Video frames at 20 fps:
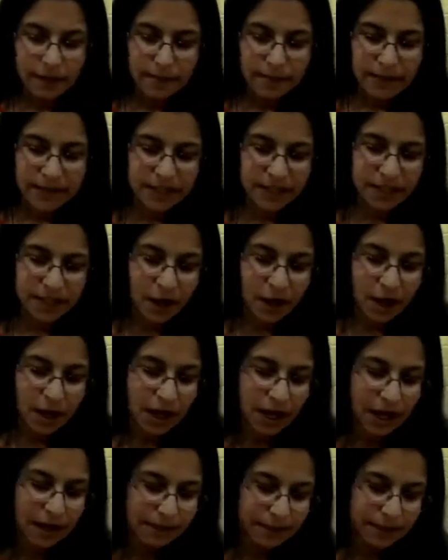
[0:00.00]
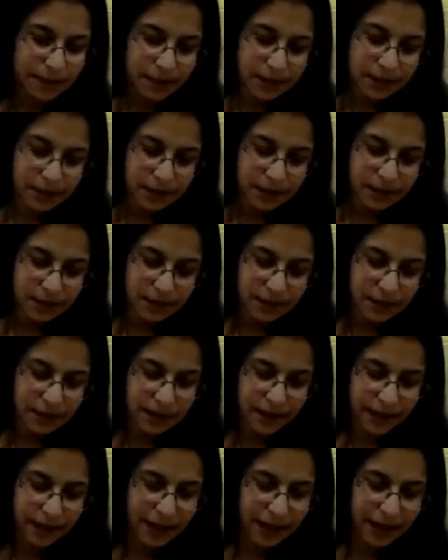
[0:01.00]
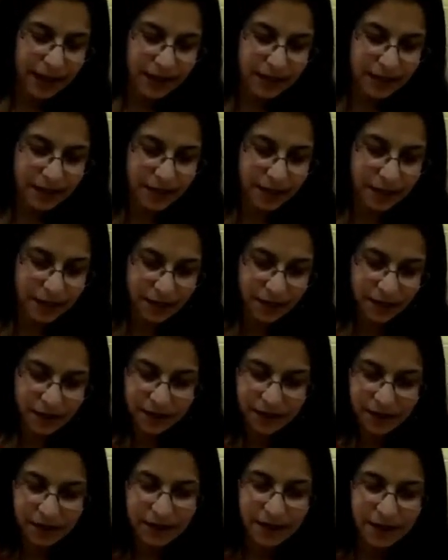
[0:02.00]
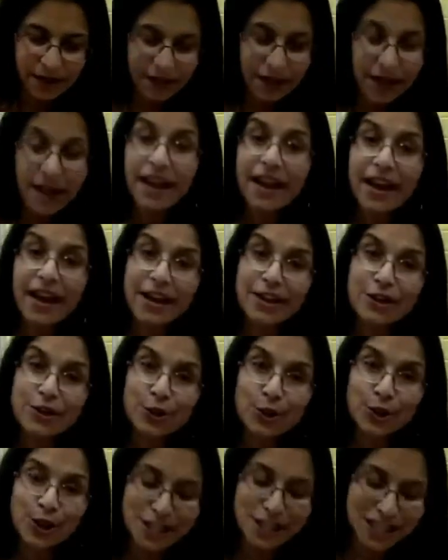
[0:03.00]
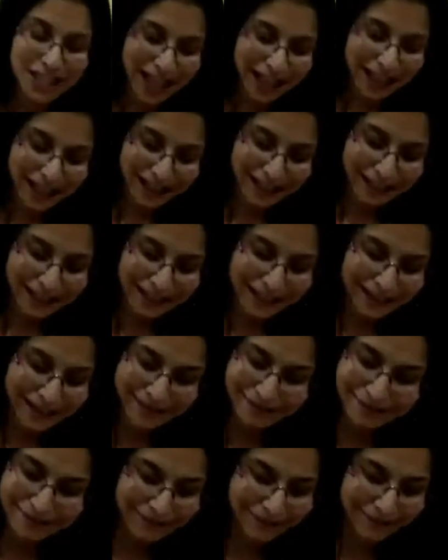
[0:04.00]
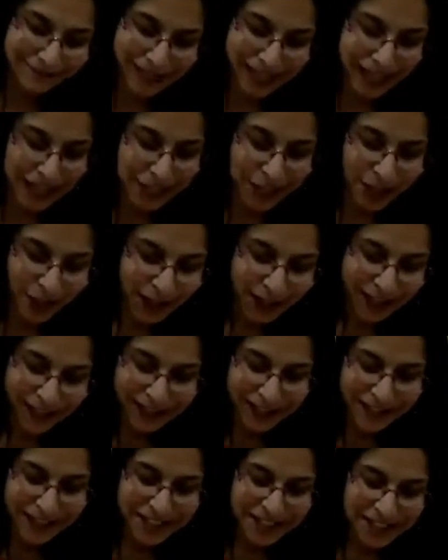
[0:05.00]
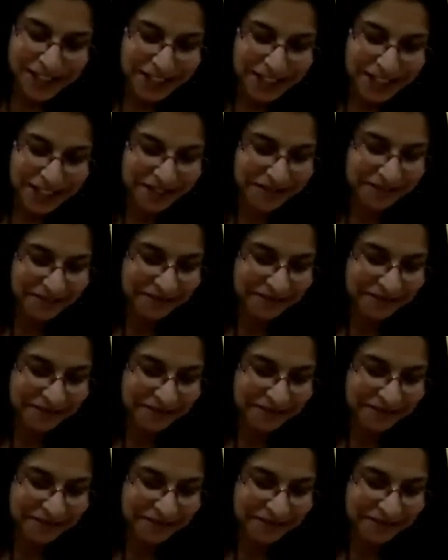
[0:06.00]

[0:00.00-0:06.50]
Mix it all up and enjoy the salad. That's all it is.